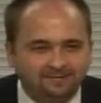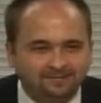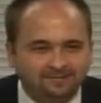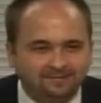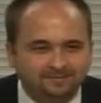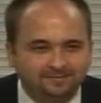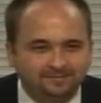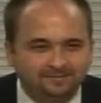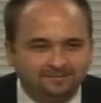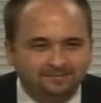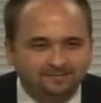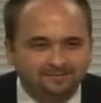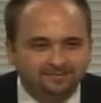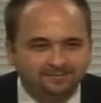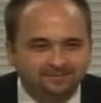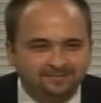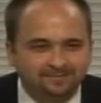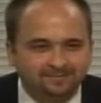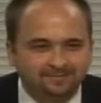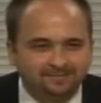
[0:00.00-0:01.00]

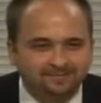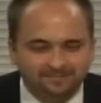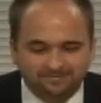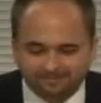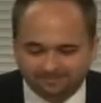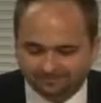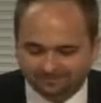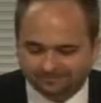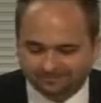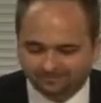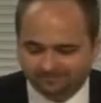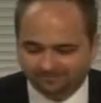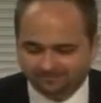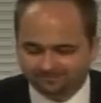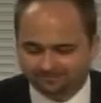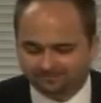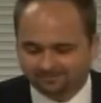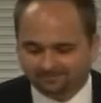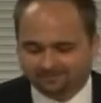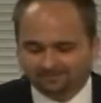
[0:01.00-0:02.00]

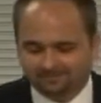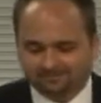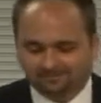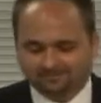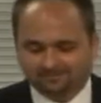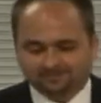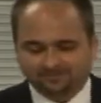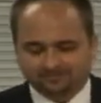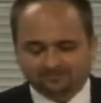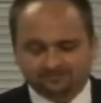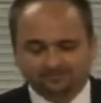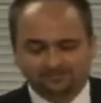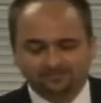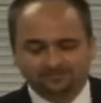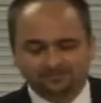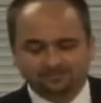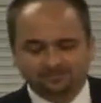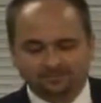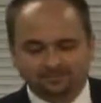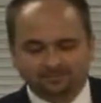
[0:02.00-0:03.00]

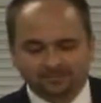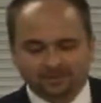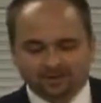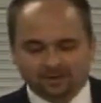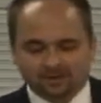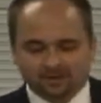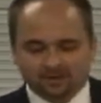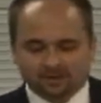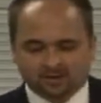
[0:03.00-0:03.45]
(silence)